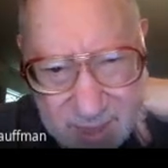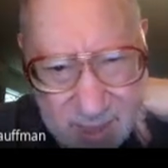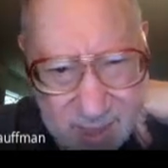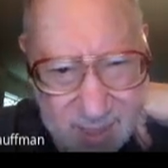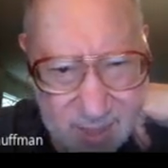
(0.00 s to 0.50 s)

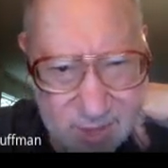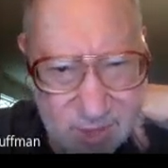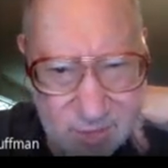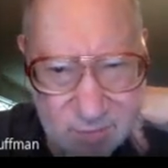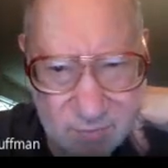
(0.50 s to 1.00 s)
and I get a
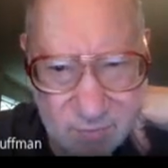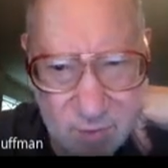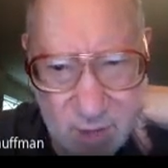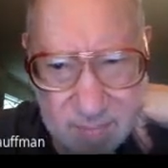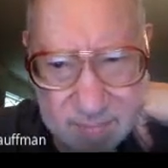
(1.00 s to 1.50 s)
certain
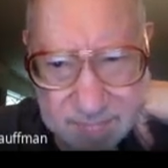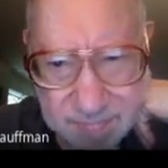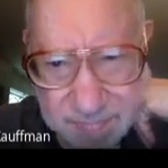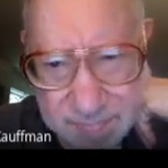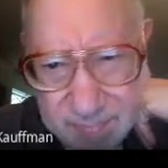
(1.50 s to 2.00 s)
form
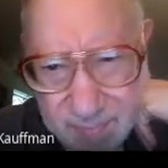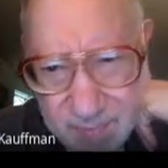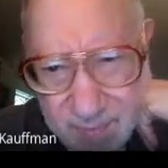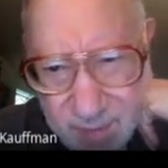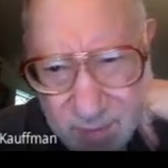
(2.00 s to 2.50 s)

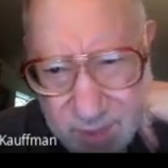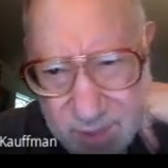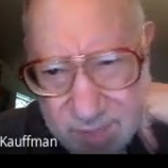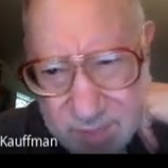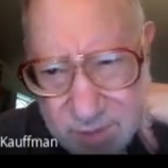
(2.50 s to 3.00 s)
with
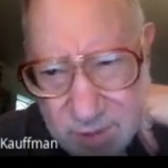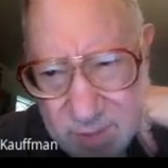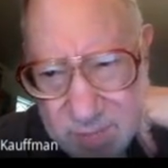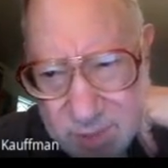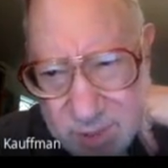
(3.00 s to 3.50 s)
some
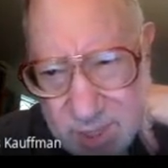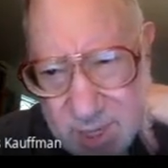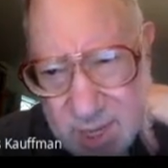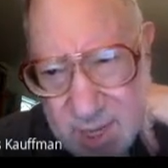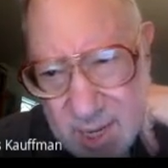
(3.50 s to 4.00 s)
terms.
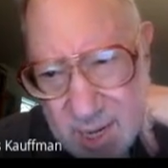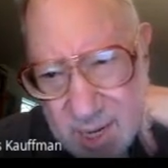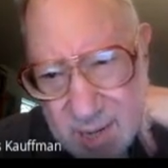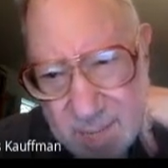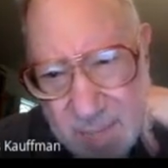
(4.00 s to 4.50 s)

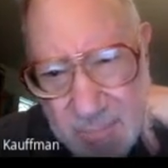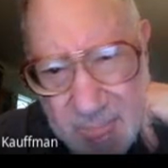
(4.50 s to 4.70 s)
And